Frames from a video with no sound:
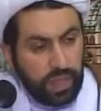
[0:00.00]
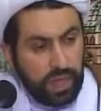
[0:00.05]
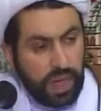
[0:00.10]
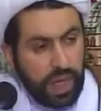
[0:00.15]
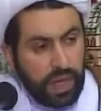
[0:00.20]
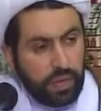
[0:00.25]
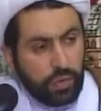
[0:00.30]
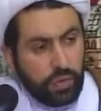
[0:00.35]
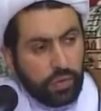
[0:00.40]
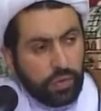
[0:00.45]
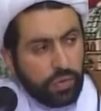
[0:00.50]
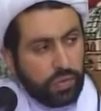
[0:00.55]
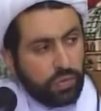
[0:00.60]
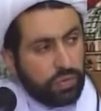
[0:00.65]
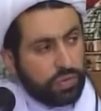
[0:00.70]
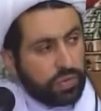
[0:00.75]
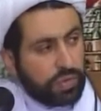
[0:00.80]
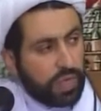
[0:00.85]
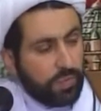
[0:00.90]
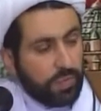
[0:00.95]
according
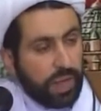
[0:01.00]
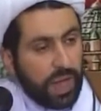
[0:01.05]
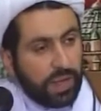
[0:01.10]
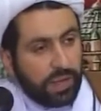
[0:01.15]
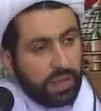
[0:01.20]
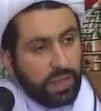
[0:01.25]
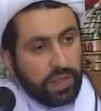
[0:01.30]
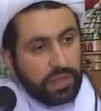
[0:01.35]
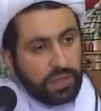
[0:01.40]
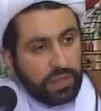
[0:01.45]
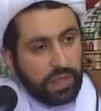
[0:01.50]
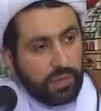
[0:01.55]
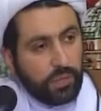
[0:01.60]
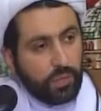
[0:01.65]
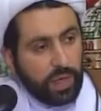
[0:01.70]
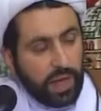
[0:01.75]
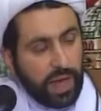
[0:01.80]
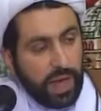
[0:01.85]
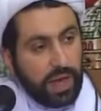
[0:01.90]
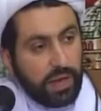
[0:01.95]
to some hadith that
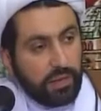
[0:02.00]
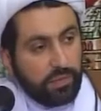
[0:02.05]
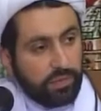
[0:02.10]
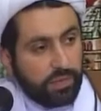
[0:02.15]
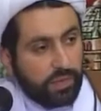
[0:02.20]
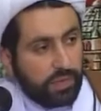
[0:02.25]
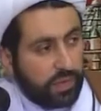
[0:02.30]
we have,